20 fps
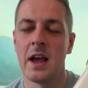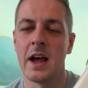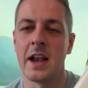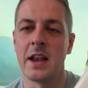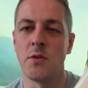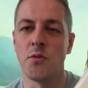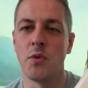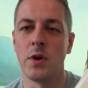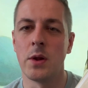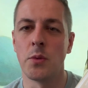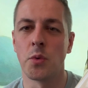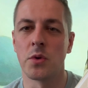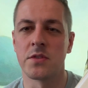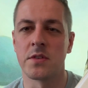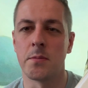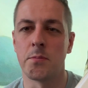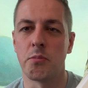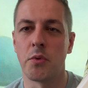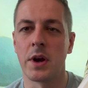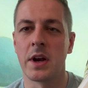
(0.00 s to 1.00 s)
and he really wants
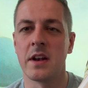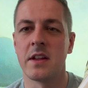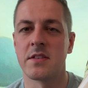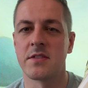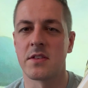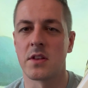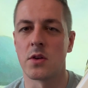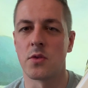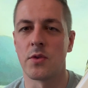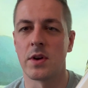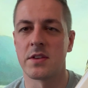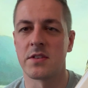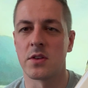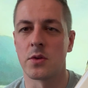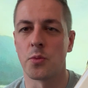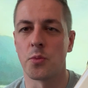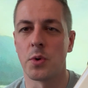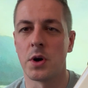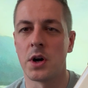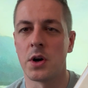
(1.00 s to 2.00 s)
to bring this to the rest of
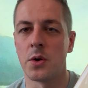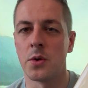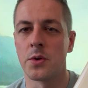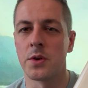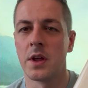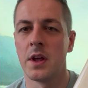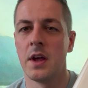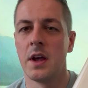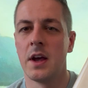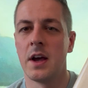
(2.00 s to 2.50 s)
the world.